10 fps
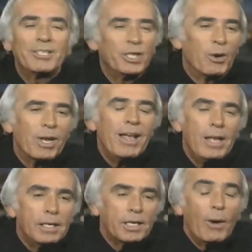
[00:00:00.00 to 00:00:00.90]
a joke.
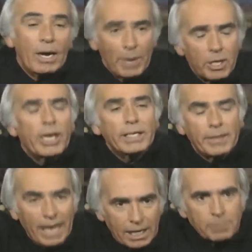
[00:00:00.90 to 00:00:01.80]
So anyway, you get to
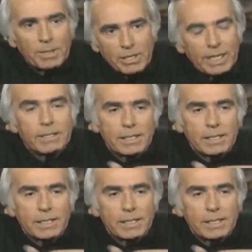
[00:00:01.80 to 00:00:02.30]
the hospital and you get